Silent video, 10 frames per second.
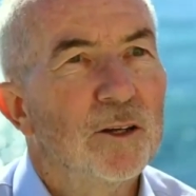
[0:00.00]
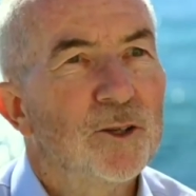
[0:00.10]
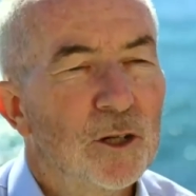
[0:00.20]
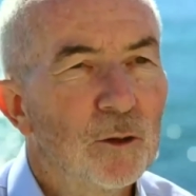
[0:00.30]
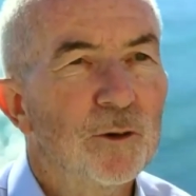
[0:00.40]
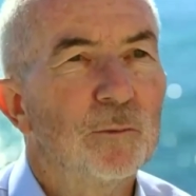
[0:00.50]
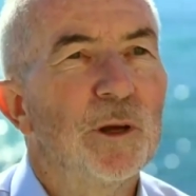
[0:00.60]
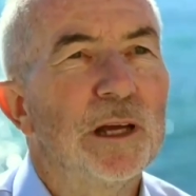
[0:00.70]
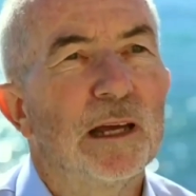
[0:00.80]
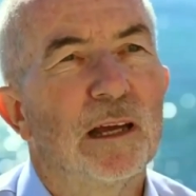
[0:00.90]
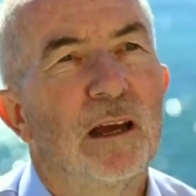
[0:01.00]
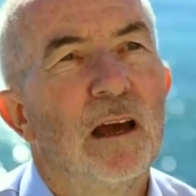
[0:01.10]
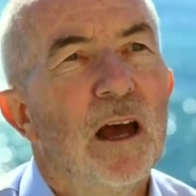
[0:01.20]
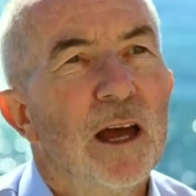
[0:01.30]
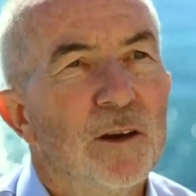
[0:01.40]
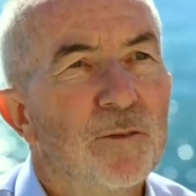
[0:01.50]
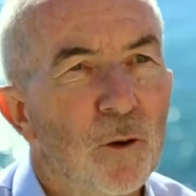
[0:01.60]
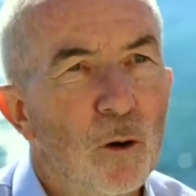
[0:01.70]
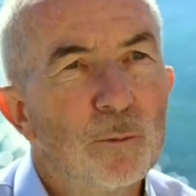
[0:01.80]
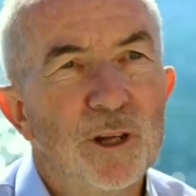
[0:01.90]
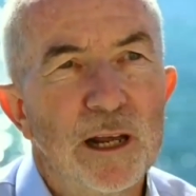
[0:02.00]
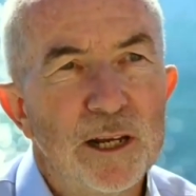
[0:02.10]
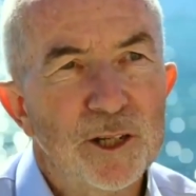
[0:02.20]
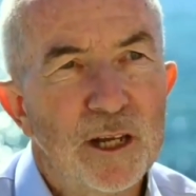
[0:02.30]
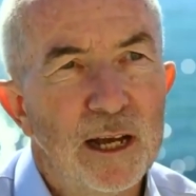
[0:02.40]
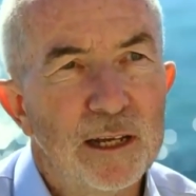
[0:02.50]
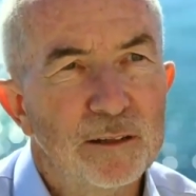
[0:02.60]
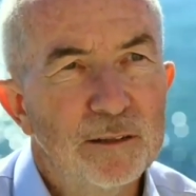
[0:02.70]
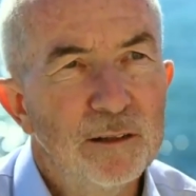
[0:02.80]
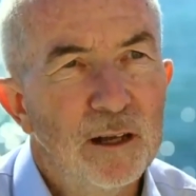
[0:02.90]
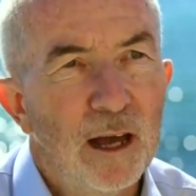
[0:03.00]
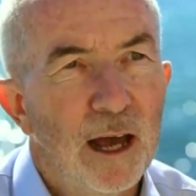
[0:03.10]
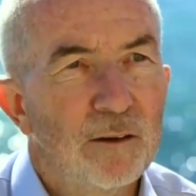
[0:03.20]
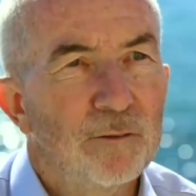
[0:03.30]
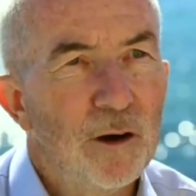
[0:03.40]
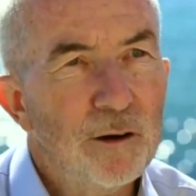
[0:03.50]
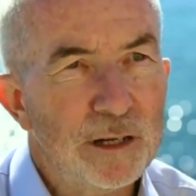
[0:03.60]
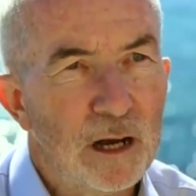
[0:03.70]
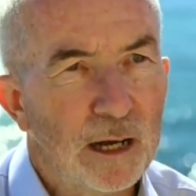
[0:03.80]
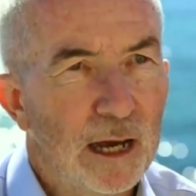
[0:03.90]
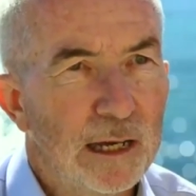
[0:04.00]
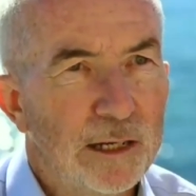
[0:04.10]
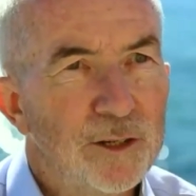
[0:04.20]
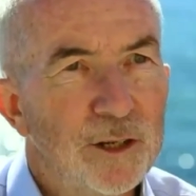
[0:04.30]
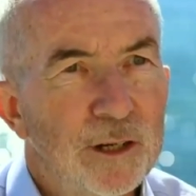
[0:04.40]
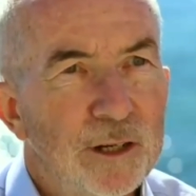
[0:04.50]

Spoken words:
children being informed and educated at a very young age